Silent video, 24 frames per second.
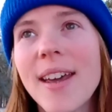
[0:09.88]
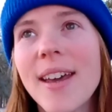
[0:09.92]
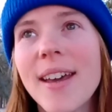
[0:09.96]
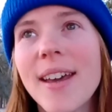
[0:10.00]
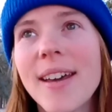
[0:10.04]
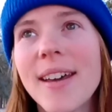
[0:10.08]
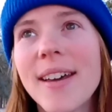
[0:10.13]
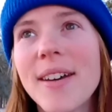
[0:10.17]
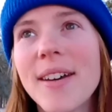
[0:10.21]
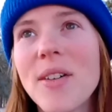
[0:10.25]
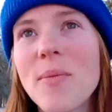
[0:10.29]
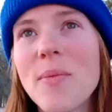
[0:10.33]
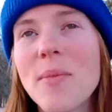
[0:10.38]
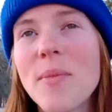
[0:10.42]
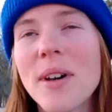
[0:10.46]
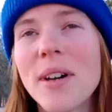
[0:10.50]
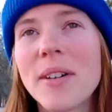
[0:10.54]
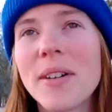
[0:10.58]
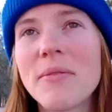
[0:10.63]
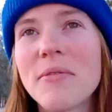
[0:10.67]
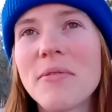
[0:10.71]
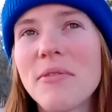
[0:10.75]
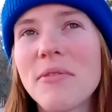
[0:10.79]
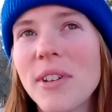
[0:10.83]

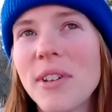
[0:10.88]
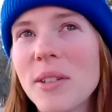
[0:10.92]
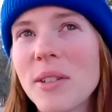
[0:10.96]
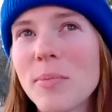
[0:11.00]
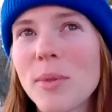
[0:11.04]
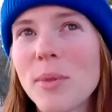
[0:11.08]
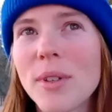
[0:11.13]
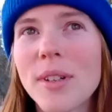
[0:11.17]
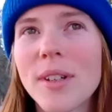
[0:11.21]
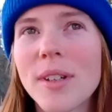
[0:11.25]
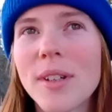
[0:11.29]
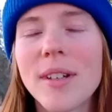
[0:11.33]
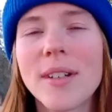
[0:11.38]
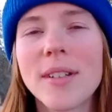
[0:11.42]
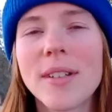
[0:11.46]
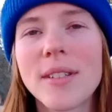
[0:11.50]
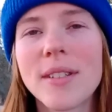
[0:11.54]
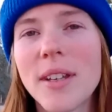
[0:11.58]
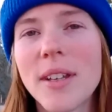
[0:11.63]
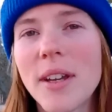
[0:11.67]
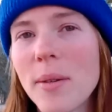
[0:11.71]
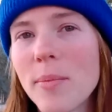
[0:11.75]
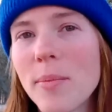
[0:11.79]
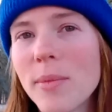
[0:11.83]
on Facebook, on
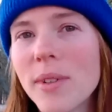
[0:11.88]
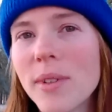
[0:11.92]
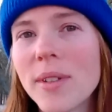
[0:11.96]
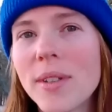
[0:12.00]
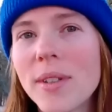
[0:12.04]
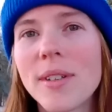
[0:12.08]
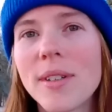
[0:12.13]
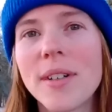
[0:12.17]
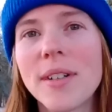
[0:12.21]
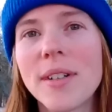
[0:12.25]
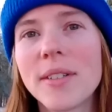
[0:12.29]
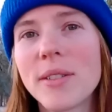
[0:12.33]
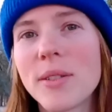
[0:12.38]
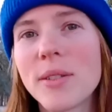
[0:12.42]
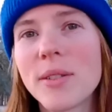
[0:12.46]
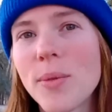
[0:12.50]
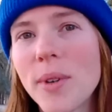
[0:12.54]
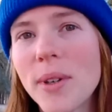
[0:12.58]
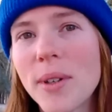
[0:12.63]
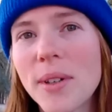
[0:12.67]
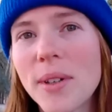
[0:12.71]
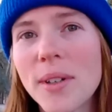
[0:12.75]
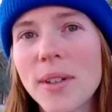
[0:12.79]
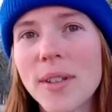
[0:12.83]
Tumblr, on
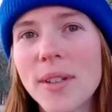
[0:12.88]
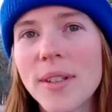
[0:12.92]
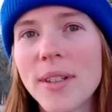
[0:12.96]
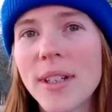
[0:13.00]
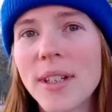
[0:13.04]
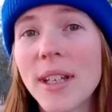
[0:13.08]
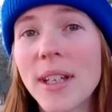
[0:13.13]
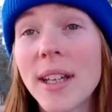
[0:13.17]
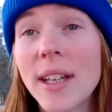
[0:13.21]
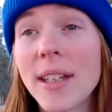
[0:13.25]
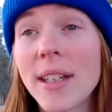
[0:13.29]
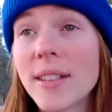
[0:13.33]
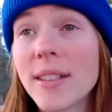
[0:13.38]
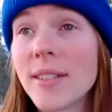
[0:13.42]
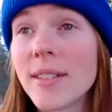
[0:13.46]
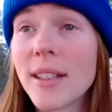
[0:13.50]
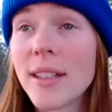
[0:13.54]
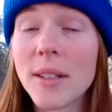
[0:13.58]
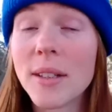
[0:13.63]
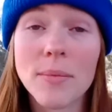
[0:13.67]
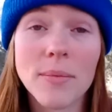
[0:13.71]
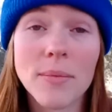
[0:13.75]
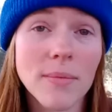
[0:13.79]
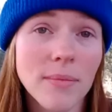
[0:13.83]
Twitter,
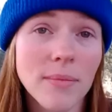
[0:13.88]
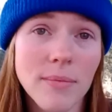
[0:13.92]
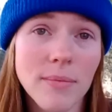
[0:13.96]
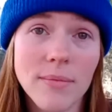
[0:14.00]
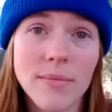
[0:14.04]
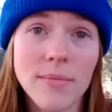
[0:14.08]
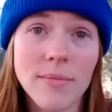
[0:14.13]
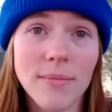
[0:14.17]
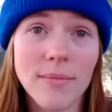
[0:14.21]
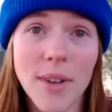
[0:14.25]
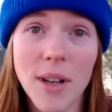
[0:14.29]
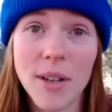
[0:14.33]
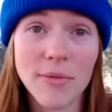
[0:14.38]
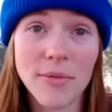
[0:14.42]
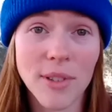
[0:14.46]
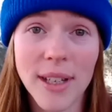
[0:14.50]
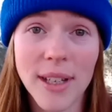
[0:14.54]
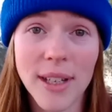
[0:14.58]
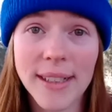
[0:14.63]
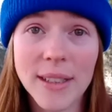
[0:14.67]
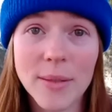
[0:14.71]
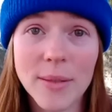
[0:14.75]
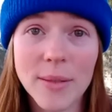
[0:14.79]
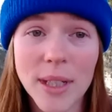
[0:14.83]
and
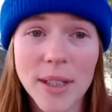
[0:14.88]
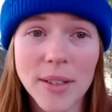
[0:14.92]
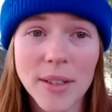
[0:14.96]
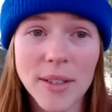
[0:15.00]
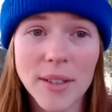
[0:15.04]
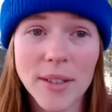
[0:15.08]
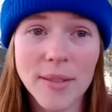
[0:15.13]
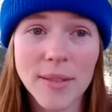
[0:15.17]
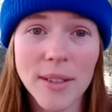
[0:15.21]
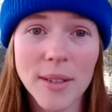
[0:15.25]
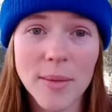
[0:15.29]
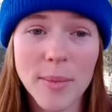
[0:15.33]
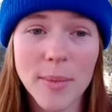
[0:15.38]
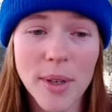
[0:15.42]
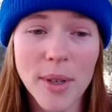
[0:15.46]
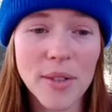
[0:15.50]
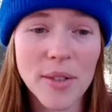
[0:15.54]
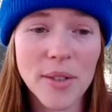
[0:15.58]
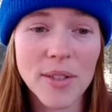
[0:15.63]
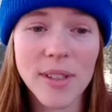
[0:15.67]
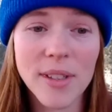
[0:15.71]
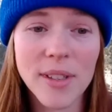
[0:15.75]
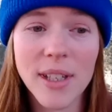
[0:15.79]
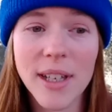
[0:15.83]
offline in my
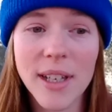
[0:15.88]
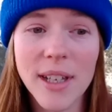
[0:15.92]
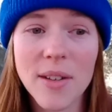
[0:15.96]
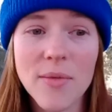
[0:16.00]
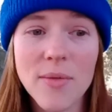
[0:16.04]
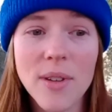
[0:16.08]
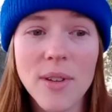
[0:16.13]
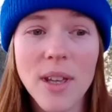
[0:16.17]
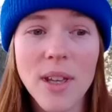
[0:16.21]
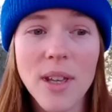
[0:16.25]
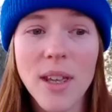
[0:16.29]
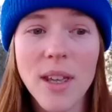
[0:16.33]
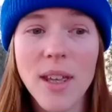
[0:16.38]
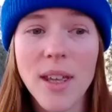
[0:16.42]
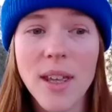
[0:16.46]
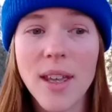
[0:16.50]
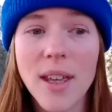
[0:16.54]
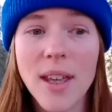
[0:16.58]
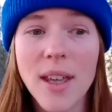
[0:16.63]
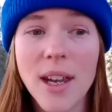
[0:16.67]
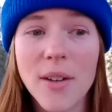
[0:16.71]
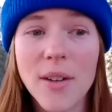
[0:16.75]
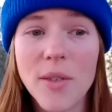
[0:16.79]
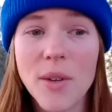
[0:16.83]
personal life.
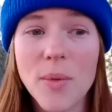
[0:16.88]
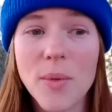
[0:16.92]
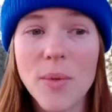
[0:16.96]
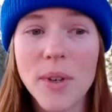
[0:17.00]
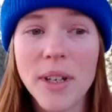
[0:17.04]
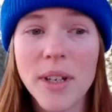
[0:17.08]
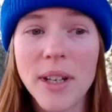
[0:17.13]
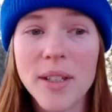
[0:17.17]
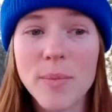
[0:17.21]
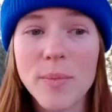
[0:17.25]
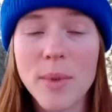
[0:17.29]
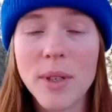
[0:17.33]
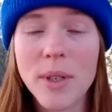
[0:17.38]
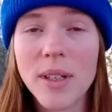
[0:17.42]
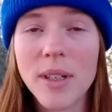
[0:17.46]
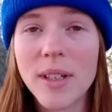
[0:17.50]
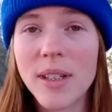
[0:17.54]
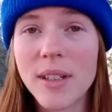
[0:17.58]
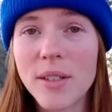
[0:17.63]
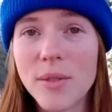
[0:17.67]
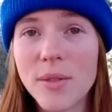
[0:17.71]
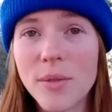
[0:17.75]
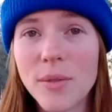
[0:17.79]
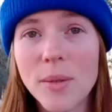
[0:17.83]
Everyone has been
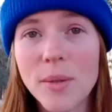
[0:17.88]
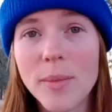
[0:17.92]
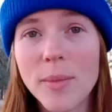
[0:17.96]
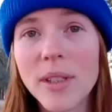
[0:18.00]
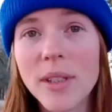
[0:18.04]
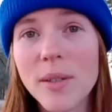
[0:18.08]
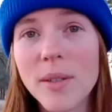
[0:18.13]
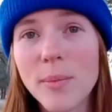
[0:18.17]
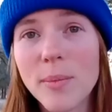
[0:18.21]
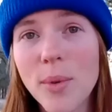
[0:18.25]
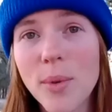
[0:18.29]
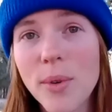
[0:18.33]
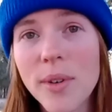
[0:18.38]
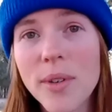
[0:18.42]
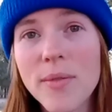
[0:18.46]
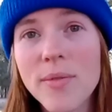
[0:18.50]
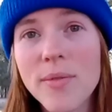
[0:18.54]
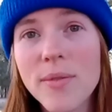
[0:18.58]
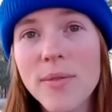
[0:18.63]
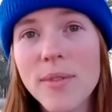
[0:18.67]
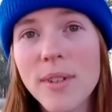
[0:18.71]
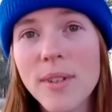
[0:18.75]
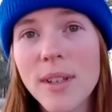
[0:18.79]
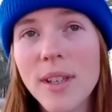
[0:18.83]
extremely supportive,
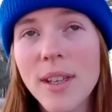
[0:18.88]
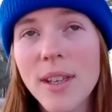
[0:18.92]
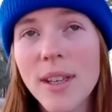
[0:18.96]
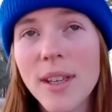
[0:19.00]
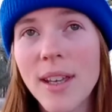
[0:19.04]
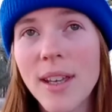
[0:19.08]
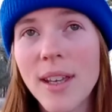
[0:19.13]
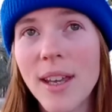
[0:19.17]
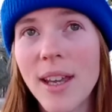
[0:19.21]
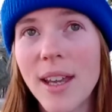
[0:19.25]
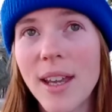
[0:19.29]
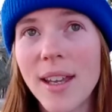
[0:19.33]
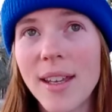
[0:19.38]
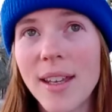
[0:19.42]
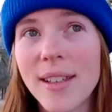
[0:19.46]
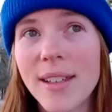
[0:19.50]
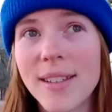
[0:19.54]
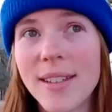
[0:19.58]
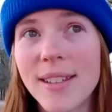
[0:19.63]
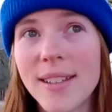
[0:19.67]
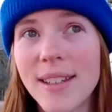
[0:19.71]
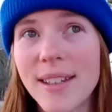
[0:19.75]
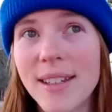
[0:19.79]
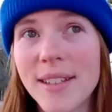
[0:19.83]

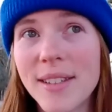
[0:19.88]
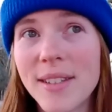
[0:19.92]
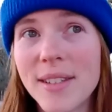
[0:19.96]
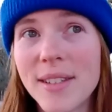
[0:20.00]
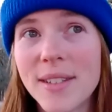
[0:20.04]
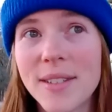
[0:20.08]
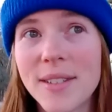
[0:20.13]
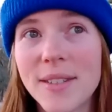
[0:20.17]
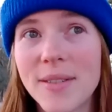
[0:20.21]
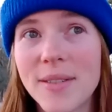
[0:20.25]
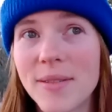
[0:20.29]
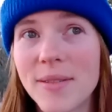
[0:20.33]
and it's